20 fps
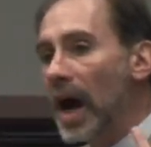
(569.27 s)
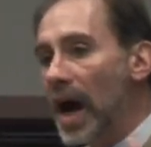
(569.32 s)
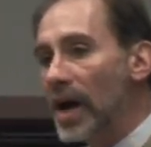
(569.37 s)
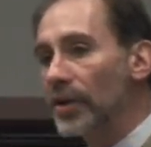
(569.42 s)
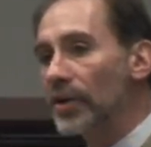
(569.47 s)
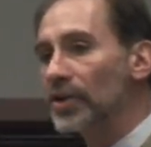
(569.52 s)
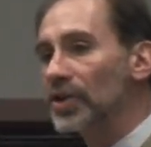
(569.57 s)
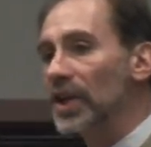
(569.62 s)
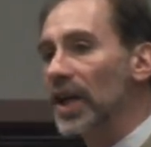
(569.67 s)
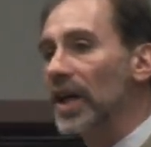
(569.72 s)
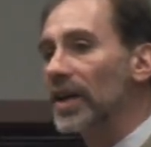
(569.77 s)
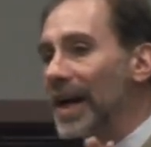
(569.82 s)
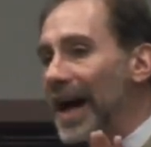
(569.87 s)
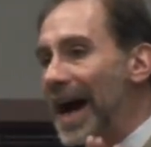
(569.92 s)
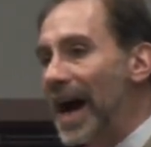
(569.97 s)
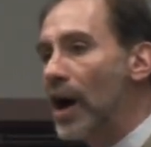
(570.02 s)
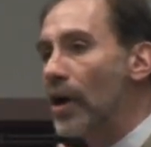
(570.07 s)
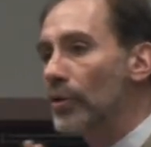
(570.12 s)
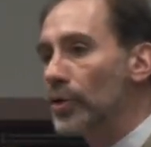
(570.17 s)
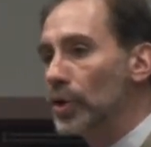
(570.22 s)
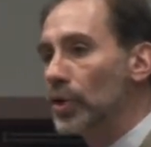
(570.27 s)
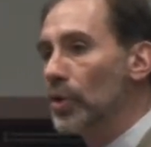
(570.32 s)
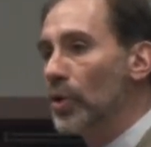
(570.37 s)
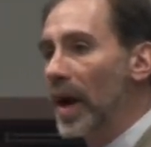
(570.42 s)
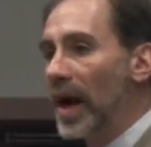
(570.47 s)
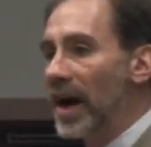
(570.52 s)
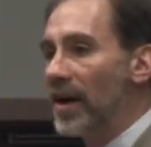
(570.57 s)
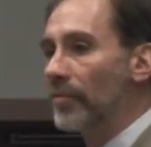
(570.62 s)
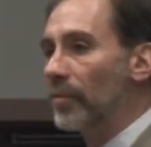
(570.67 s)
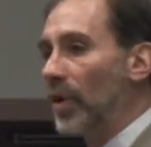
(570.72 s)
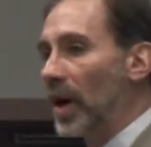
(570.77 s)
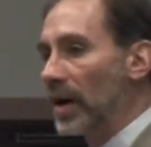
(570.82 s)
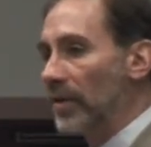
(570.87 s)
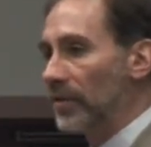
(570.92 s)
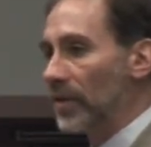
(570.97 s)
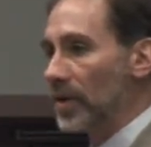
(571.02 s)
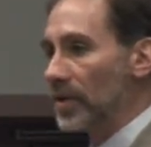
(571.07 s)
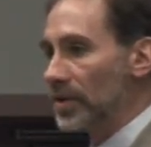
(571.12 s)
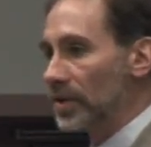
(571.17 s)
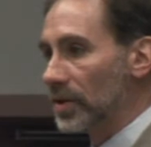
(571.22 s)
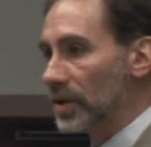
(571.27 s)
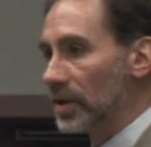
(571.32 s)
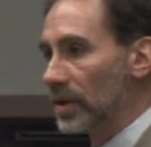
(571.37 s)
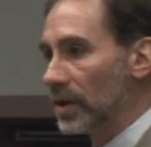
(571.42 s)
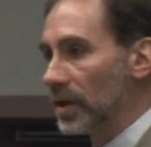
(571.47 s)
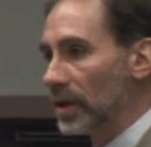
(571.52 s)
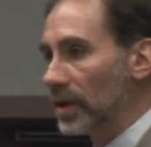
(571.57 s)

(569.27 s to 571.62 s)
understand how you have breakfast